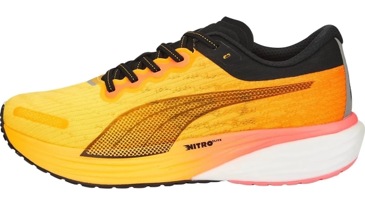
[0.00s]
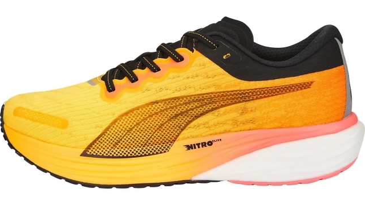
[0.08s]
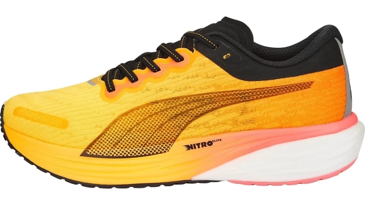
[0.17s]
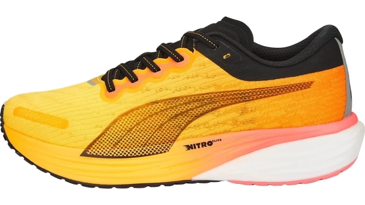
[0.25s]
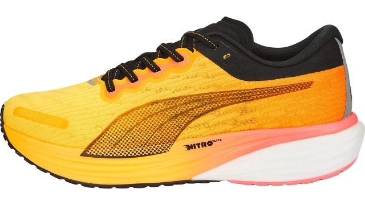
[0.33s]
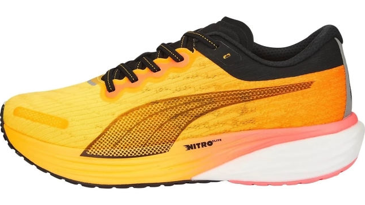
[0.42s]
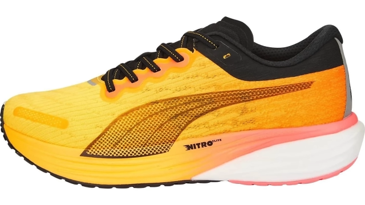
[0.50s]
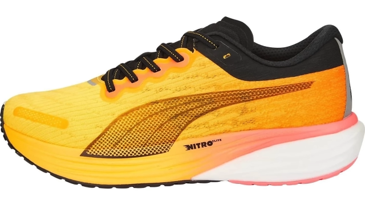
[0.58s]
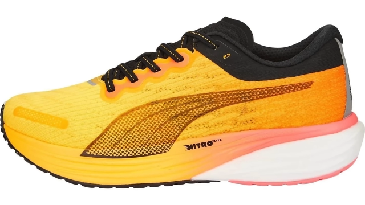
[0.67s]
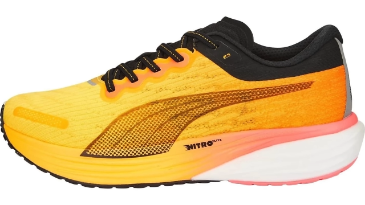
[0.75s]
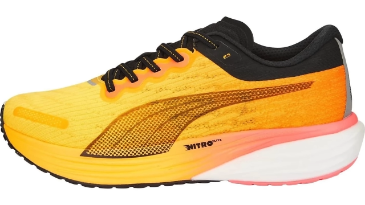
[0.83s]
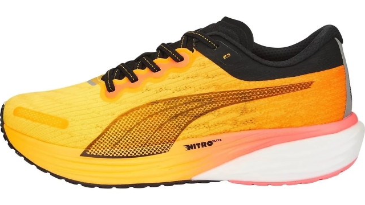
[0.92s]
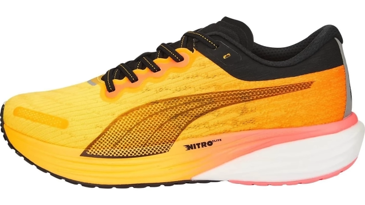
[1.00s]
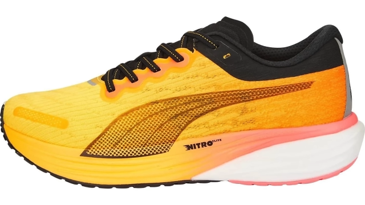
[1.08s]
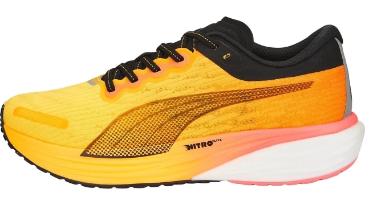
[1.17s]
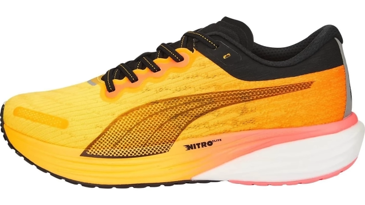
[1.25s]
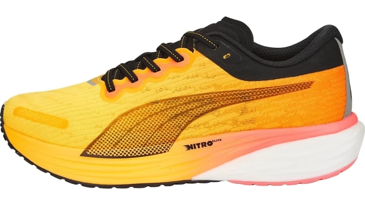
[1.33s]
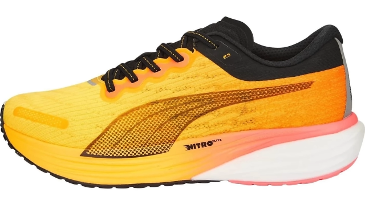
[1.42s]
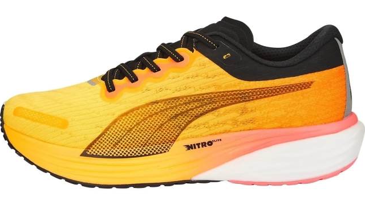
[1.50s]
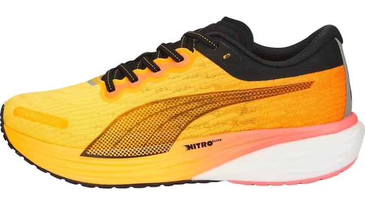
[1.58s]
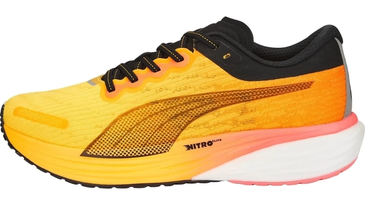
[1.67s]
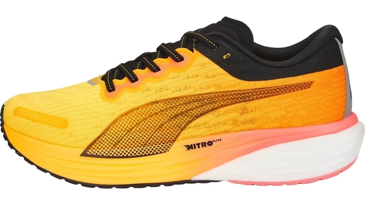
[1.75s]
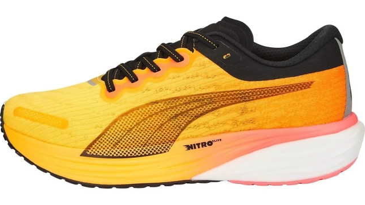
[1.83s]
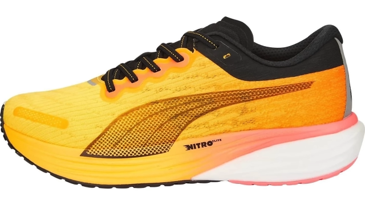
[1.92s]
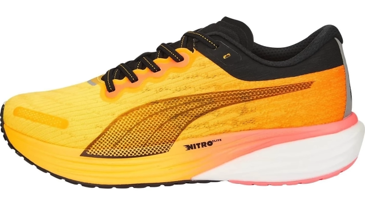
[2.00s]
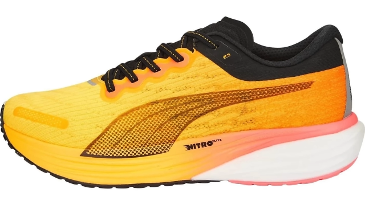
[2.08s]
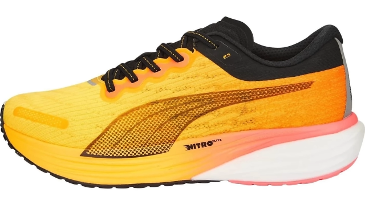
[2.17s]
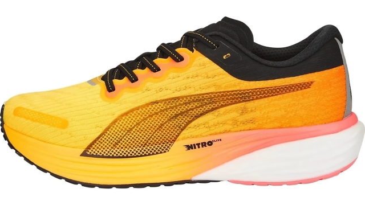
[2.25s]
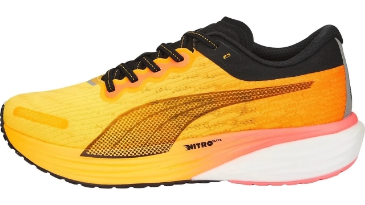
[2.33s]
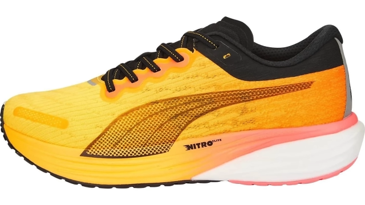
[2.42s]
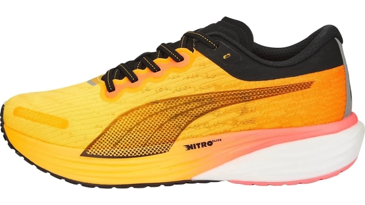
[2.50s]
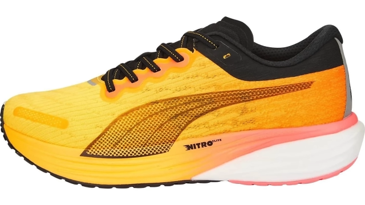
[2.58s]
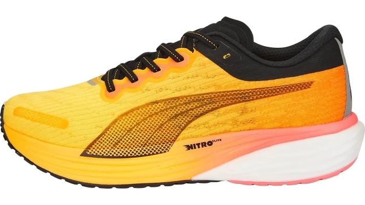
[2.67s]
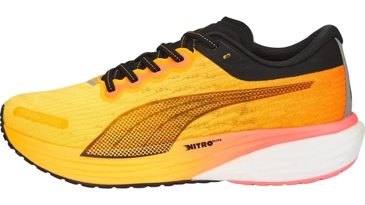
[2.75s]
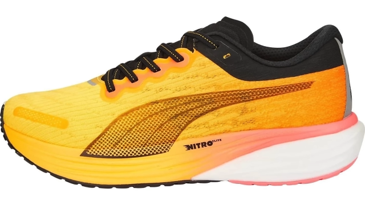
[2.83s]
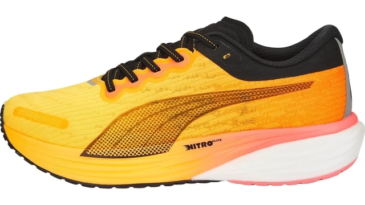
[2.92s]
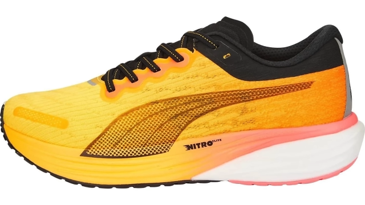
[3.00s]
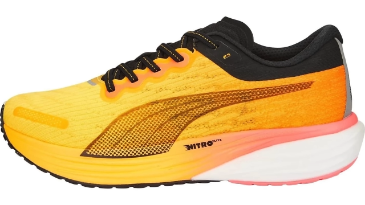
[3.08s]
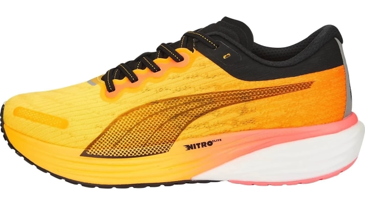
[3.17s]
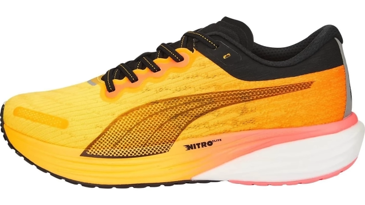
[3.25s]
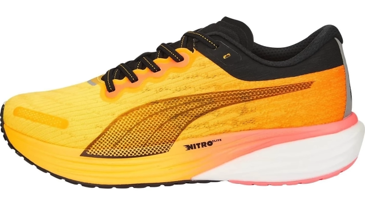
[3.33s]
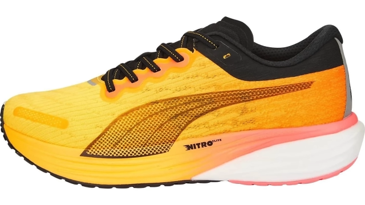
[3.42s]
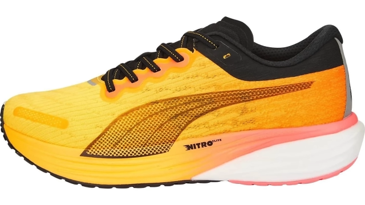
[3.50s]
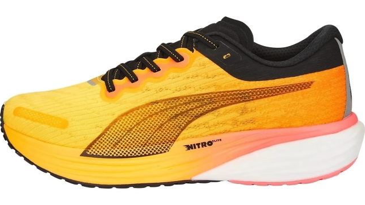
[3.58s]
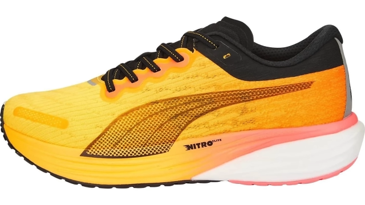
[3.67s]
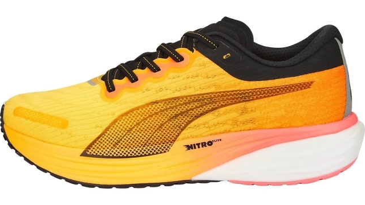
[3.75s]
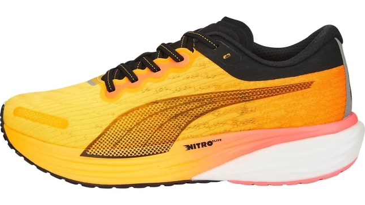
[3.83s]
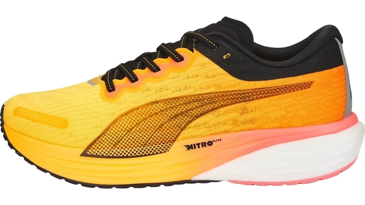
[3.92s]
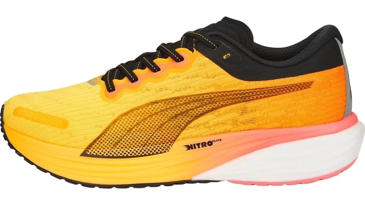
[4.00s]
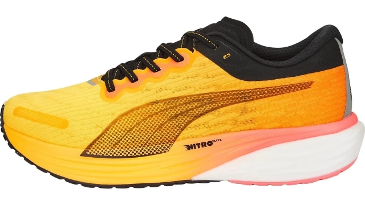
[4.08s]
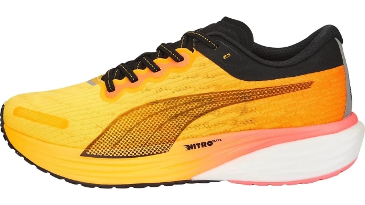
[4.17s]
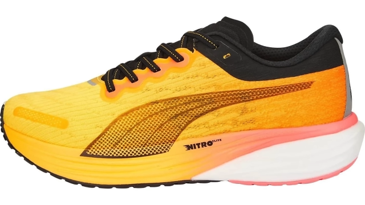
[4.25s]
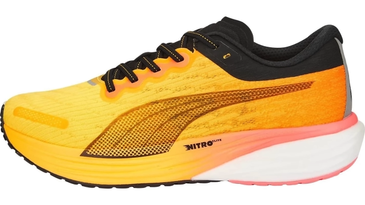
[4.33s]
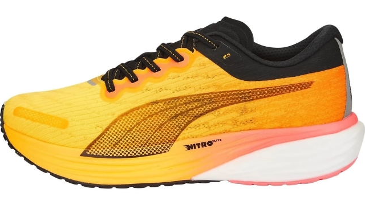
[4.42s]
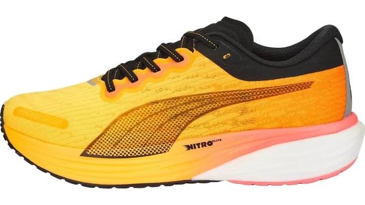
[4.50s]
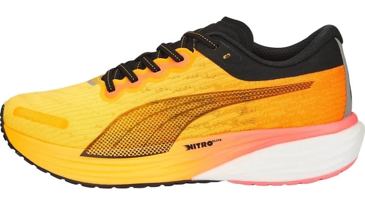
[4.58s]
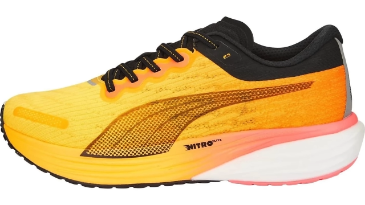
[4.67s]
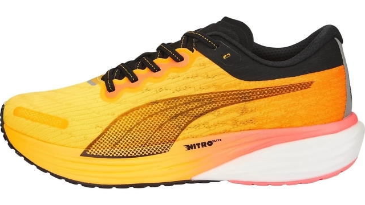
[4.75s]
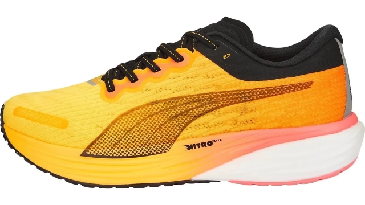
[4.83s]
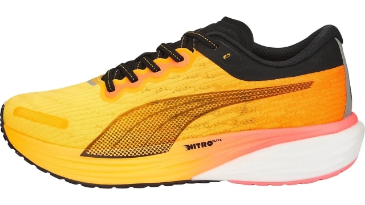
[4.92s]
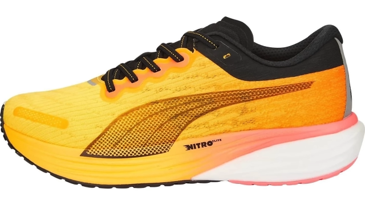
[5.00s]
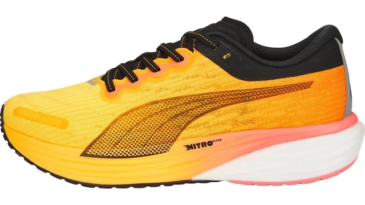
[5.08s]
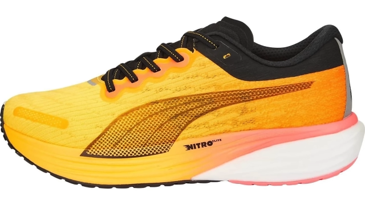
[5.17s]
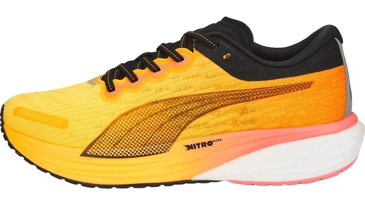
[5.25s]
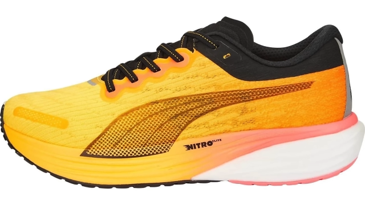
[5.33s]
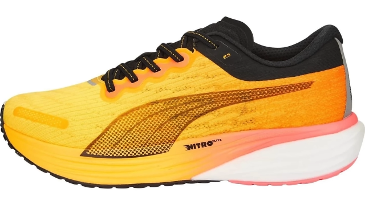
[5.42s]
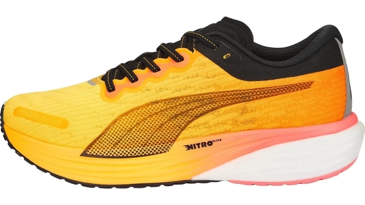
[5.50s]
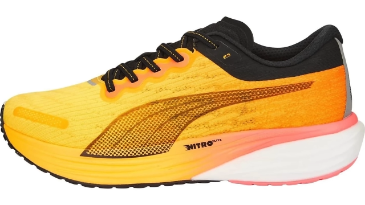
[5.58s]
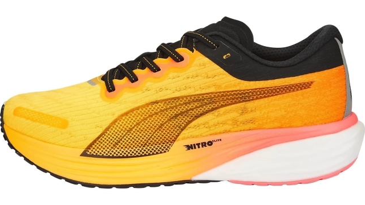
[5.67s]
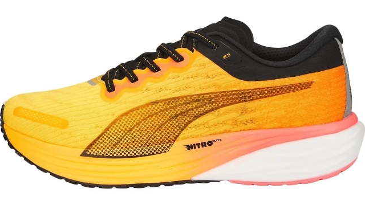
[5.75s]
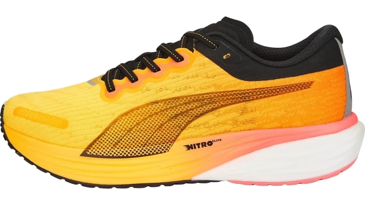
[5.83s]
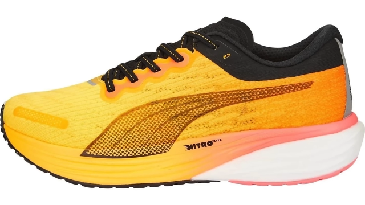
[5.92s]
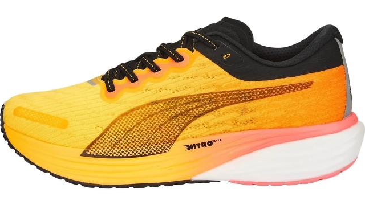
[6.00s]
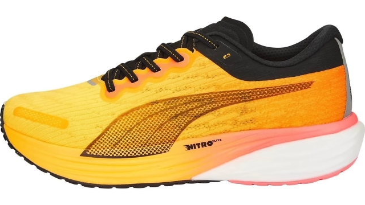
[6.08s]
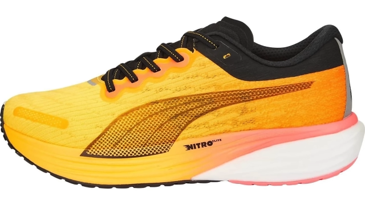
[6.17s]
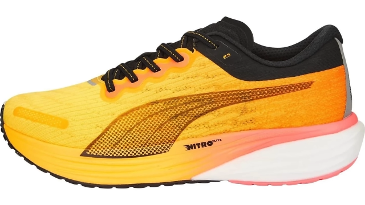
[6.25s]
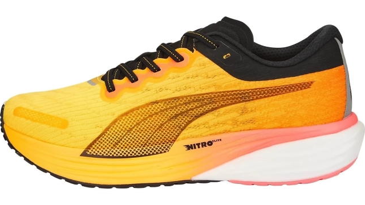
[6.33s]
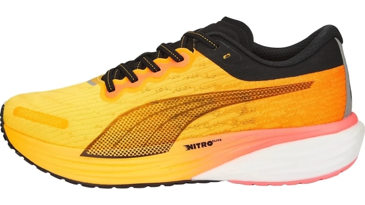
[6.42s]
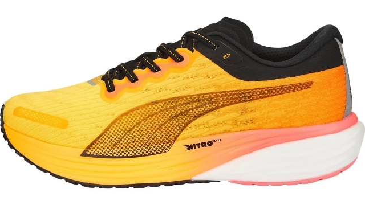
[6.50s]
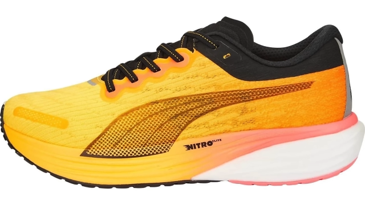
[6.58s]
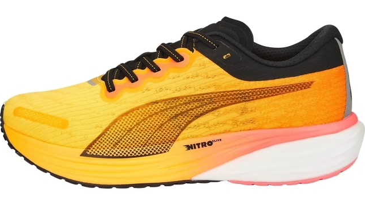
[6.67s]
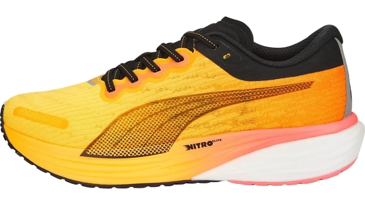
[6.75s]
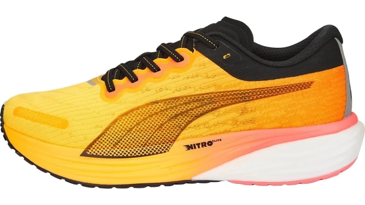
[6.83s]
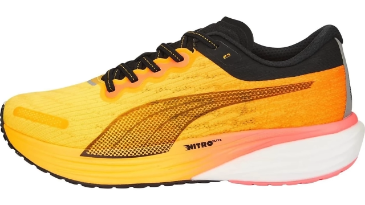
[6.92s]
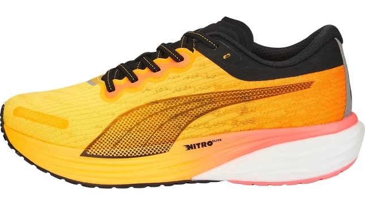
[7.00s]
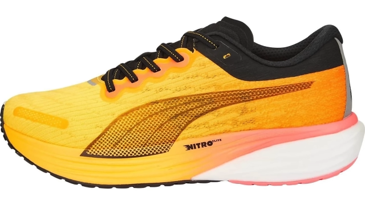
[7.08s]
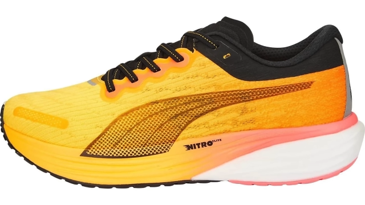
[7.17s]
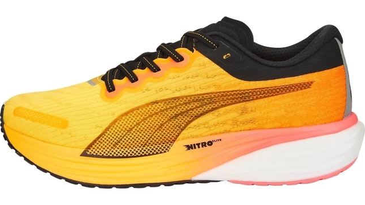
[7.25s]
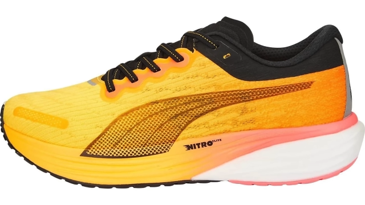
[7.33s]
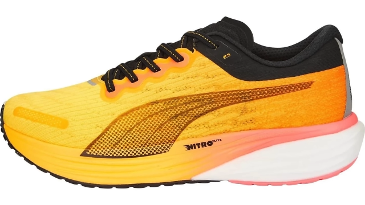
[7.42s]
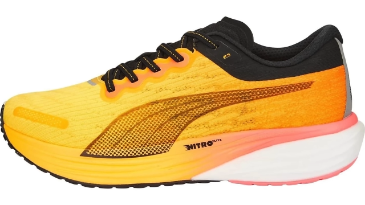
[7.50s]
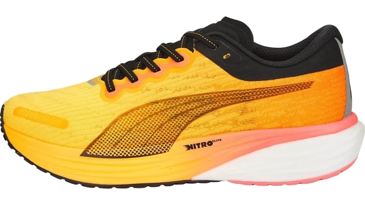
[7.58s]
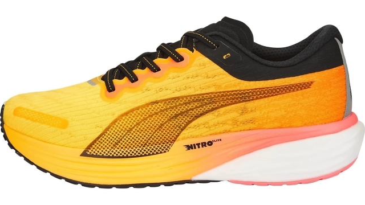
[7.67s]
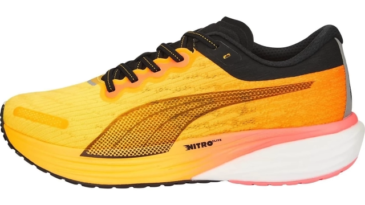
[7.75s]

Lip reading: (no speaker visible)